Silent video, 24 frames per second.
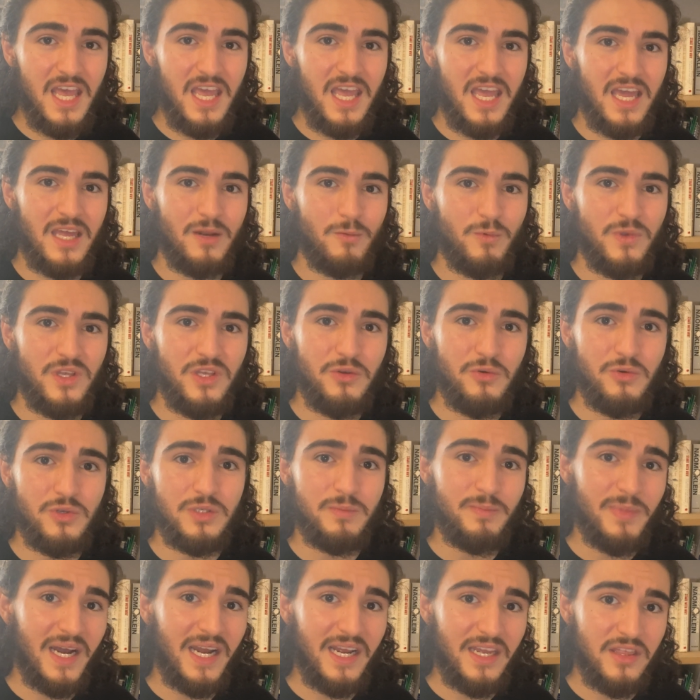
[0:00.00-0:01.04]
and we use
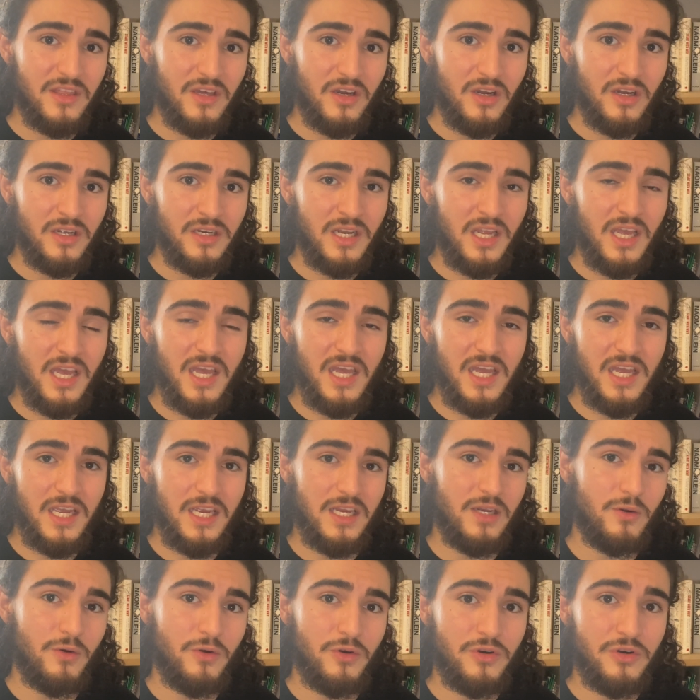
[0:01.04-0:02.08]
Python
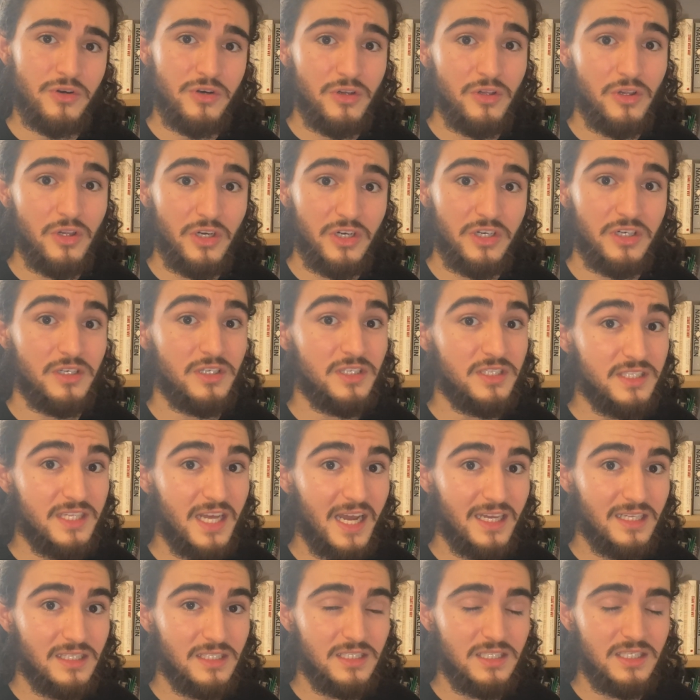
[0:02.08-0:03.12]
in order to learn
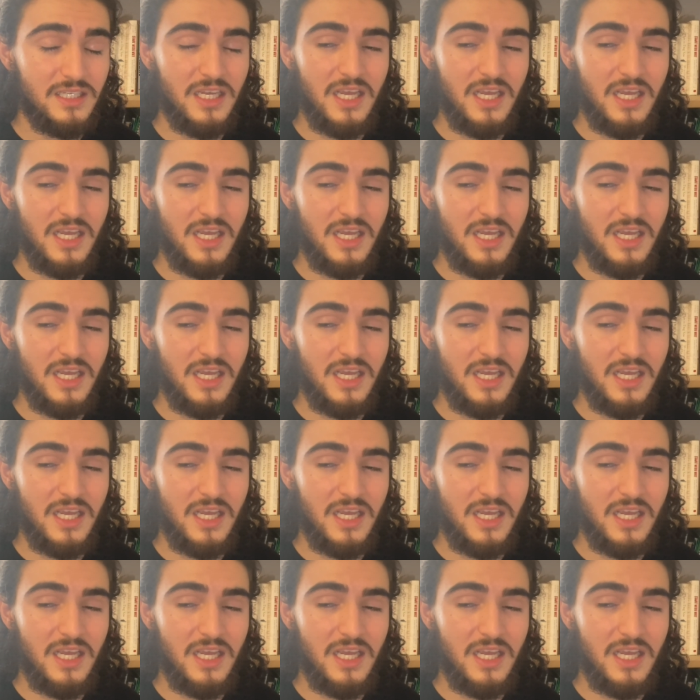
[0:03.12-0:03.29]
stats.